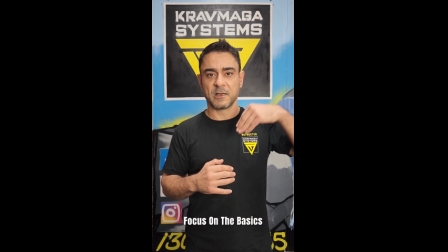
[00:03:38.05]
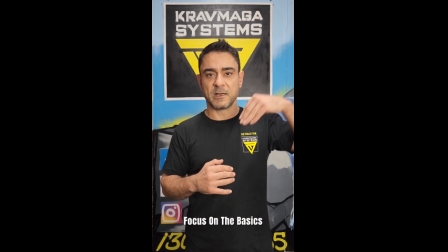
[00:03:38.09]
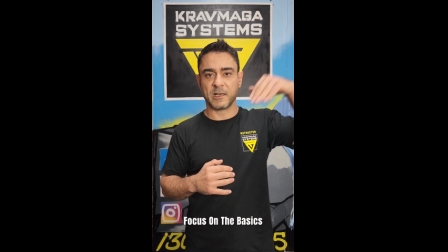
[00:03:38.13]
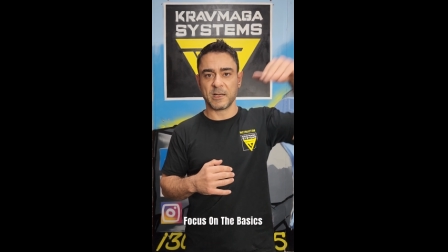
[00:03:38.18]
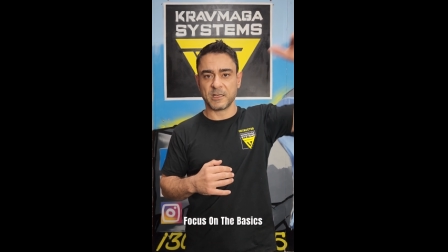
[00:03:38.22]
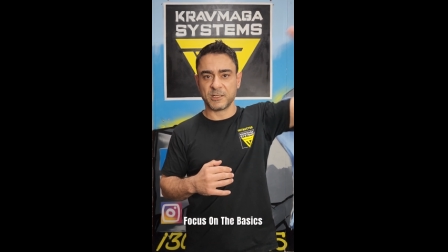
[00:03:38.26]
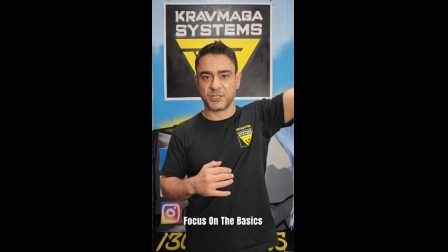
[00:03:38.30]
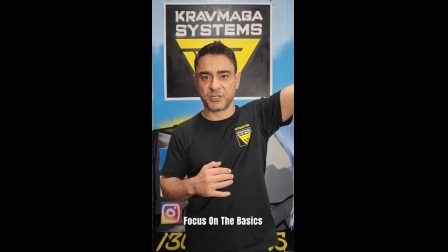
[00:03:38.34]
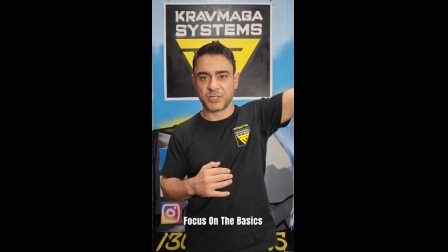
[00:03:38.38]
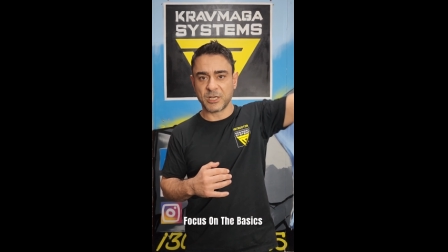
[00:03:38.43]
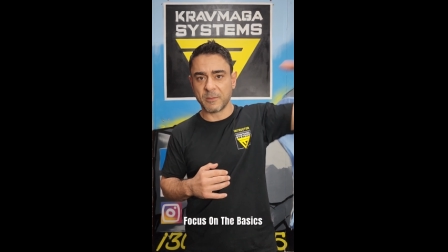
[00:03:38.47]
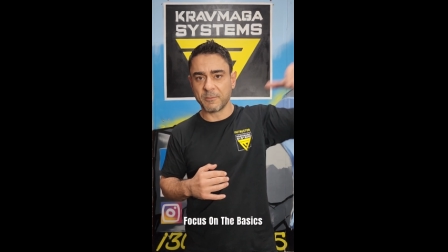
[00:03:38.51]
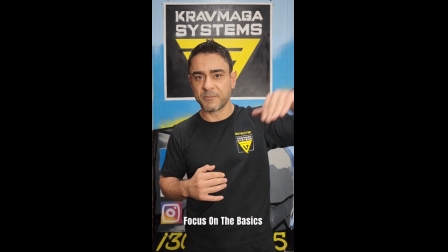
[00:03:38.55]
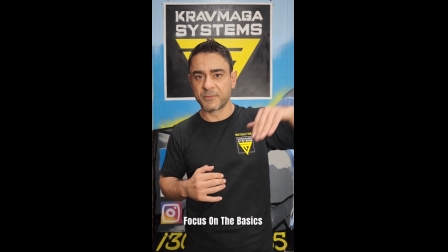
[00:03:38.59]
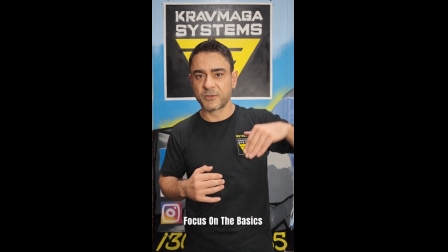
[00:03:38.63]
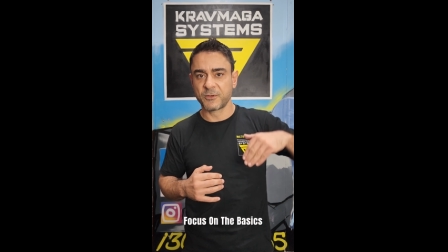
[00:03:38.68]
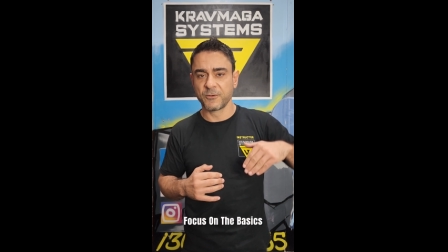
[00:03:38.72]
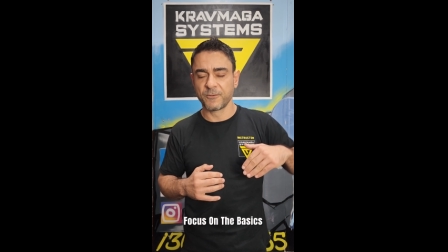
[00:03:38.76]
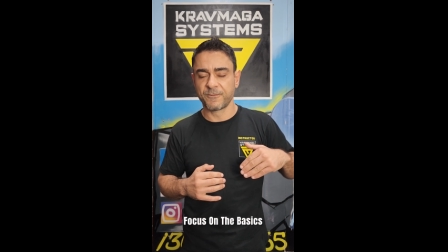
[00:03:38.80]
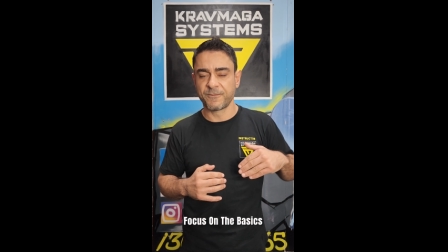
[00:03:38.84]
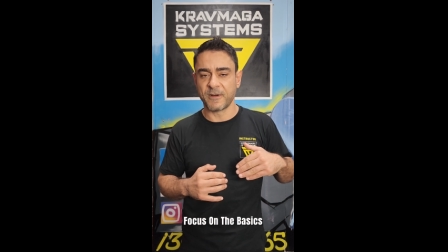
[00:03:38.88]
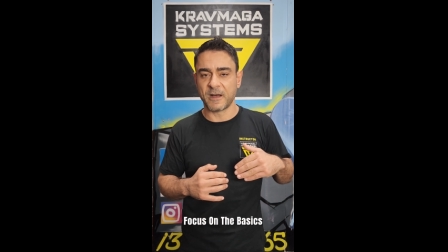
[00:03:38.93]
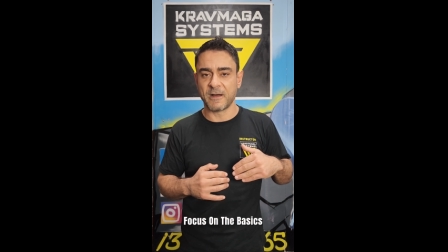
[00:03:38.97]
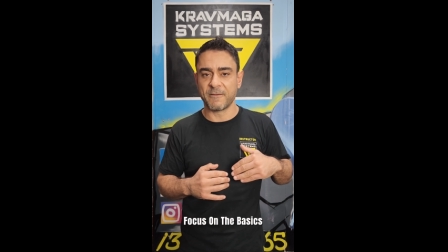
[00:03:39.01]
and jump
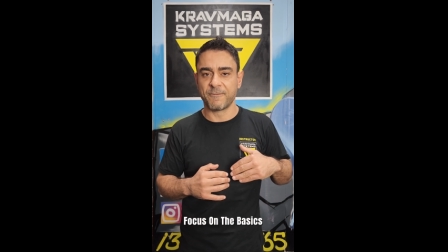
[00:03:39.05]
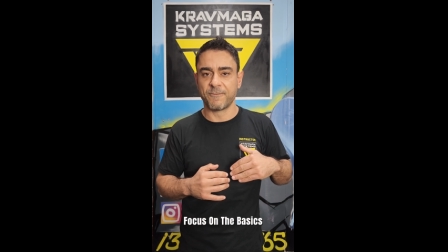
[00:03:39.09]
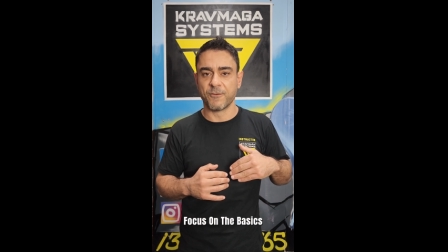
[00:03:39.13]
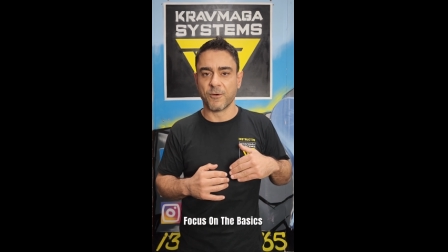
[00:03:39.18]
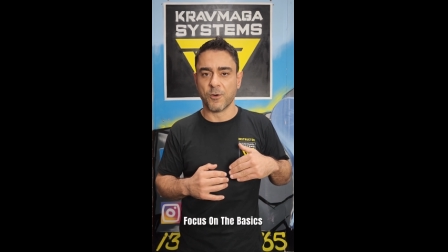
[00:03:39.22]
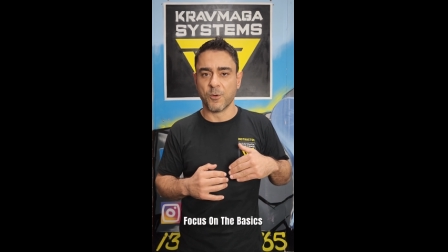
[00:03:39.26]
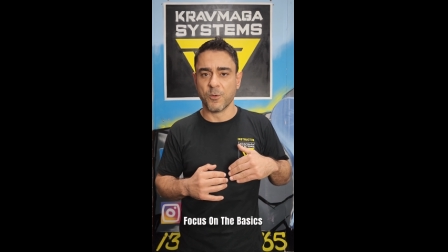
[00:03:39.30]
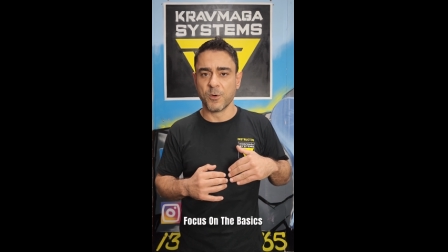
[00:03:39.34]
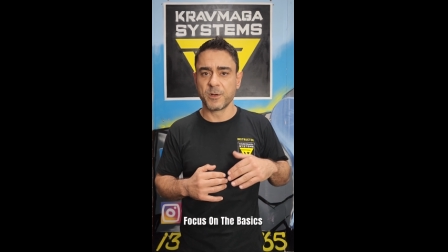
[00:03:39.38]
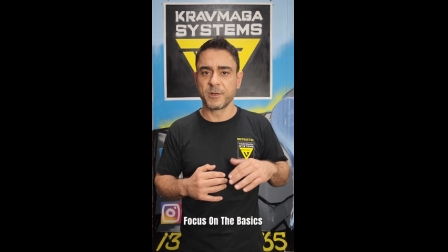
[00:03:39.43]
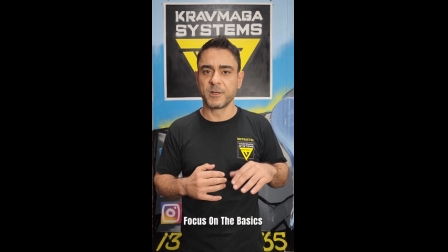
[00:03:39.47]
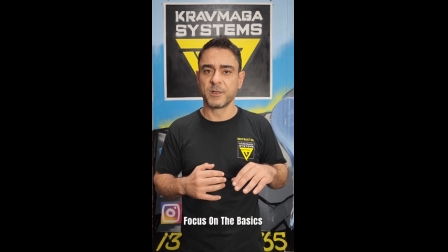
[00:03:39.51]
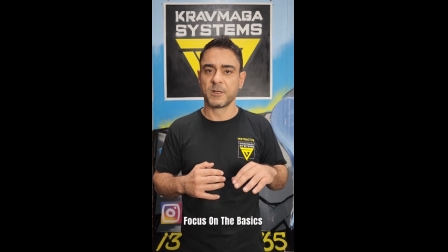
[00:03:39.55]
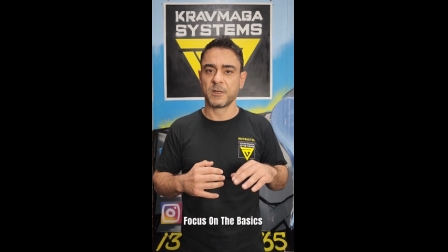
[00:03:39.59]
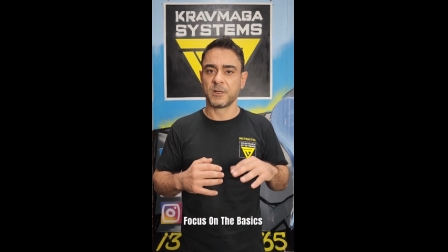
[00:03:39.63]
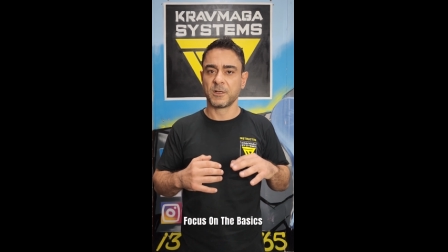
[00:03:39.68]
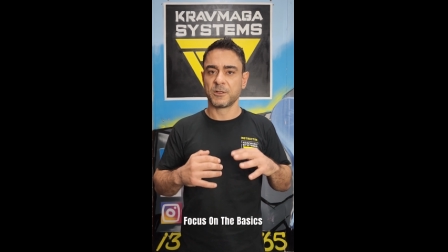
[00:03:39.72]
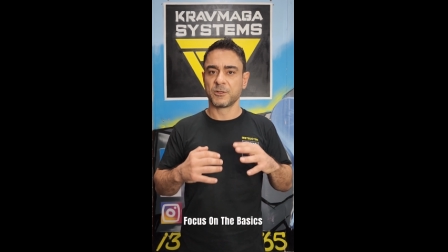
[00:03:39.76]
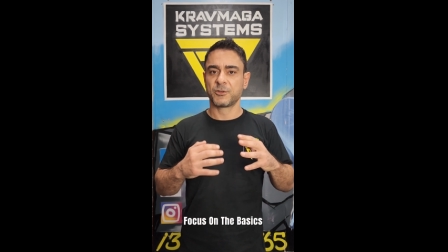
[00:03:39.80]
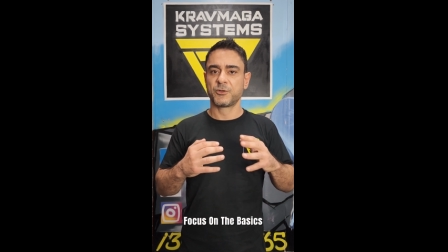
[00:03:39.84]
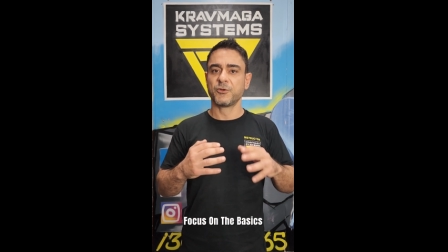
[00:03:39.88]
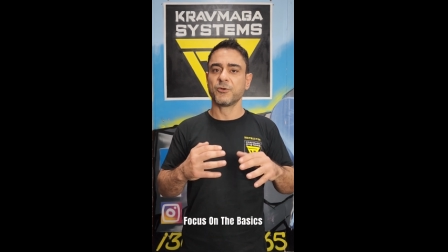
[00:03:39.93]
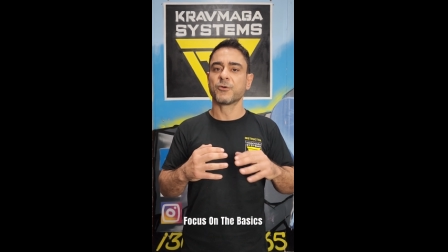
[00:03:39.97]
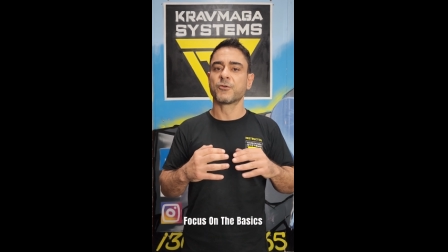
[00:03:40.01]
too far
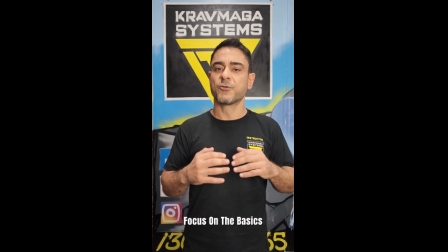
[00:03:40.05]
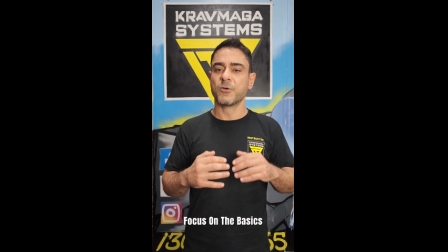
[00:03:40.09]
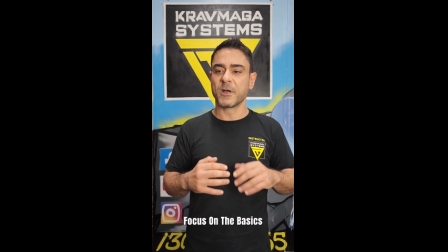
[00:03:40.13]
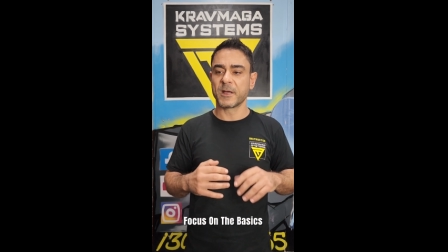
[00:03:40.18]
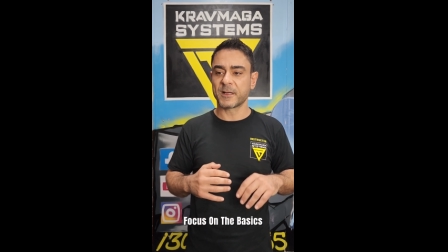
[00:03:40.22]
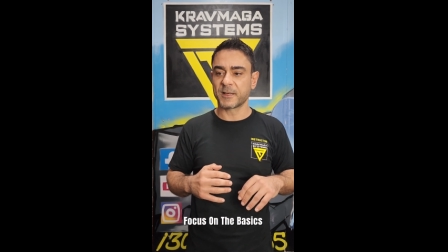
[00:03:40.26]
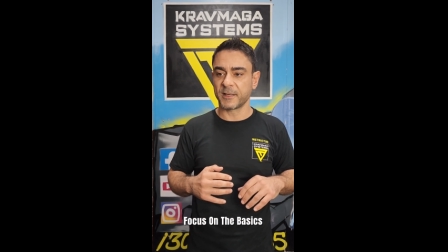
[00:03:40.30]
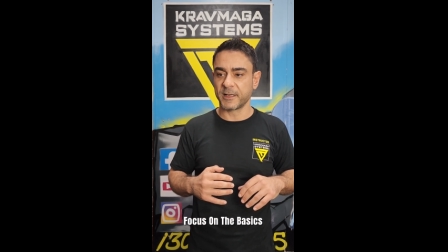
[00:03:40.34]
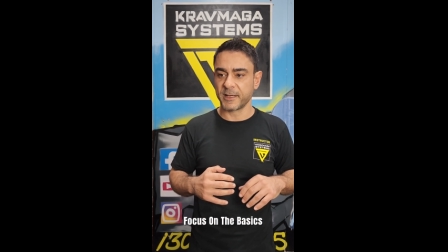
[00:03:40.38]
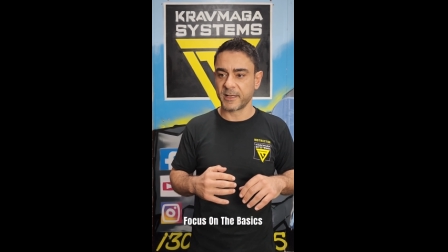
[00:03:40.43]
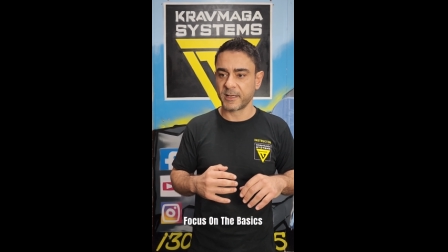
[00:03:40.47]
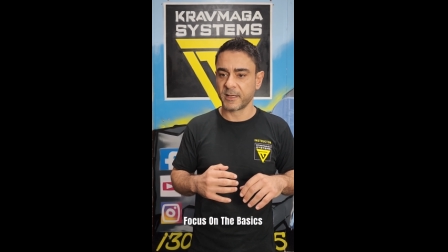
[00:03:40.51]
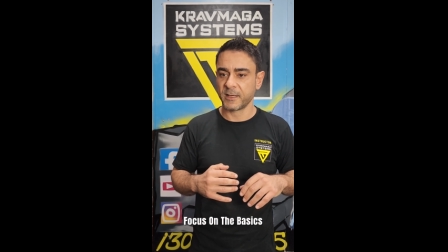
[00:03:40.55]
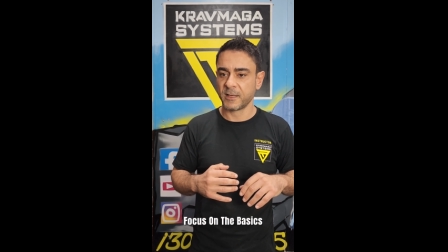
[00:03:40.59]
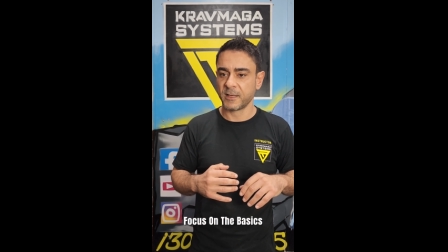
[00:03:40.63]
forward too quickly.